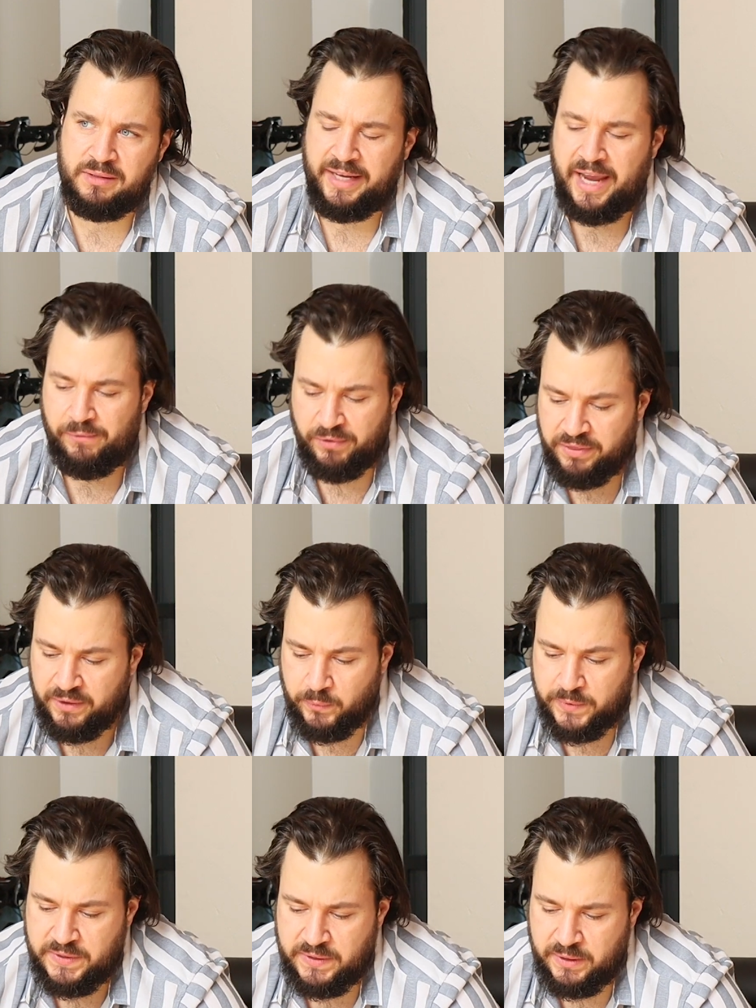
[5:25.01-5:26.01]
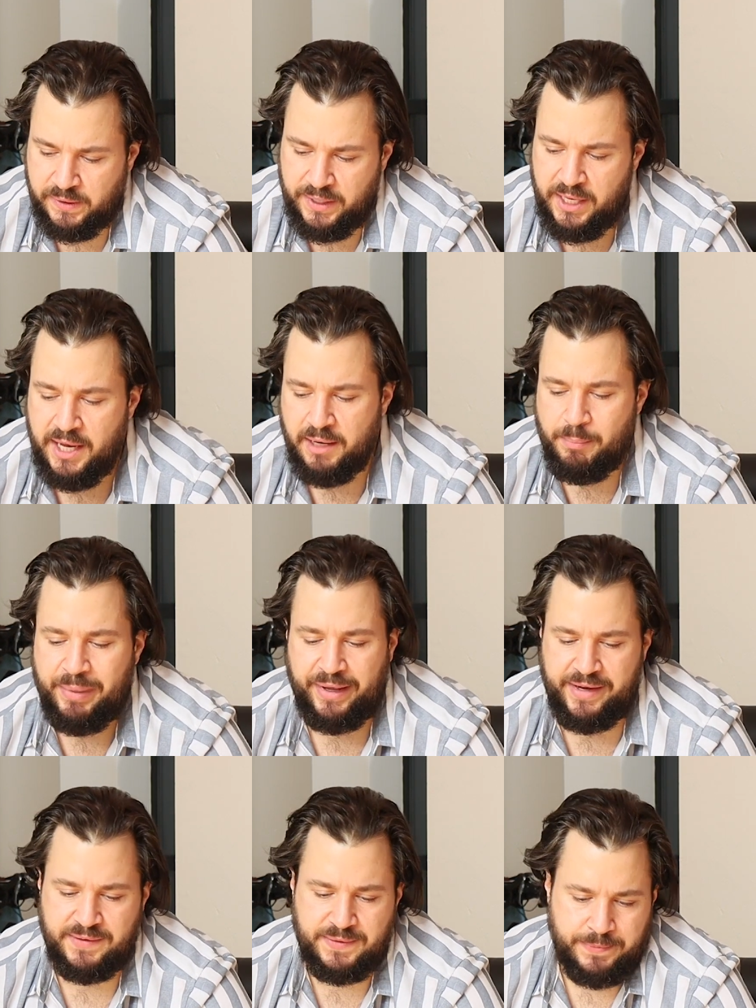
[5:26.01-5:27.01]
Like everything was in
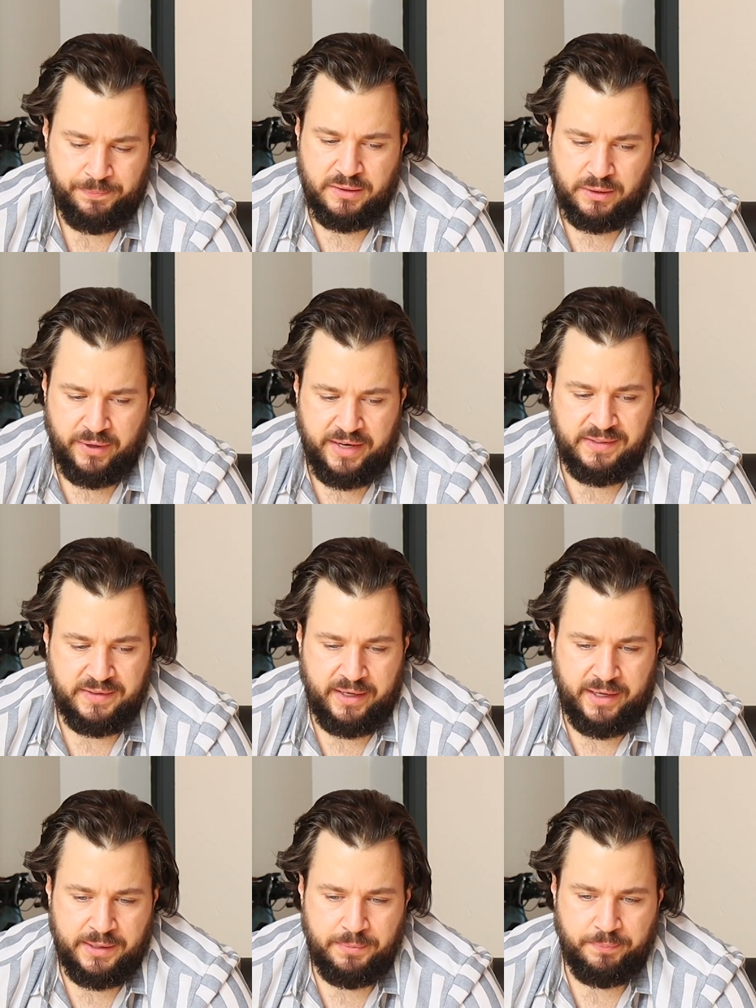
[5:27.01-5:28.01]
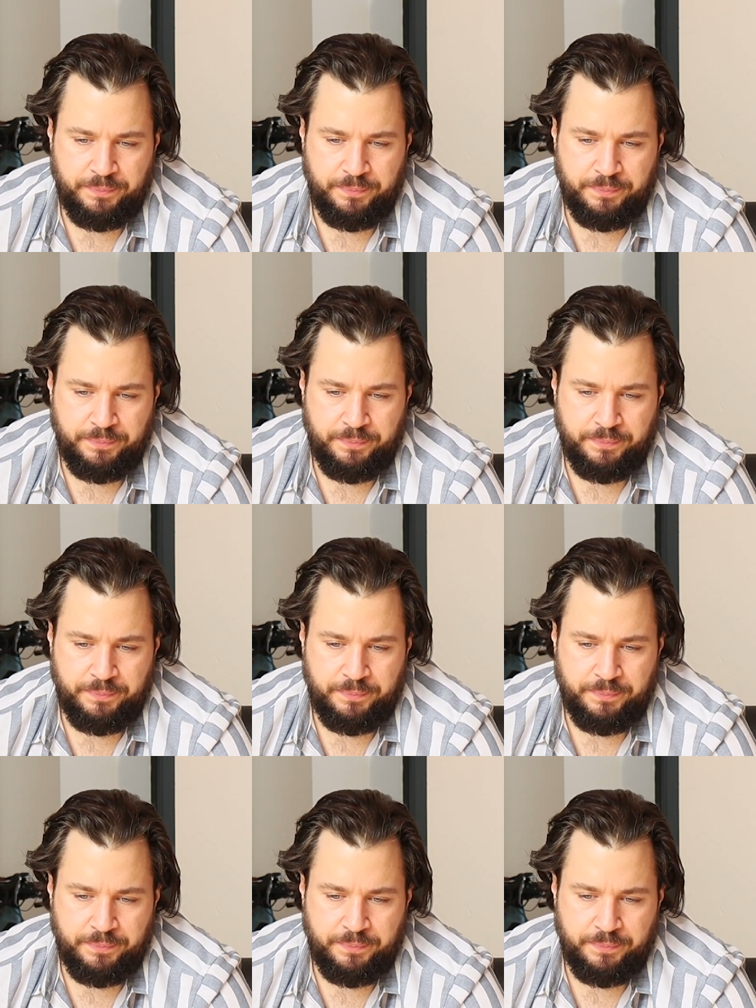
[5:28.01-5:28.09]
place. So I said,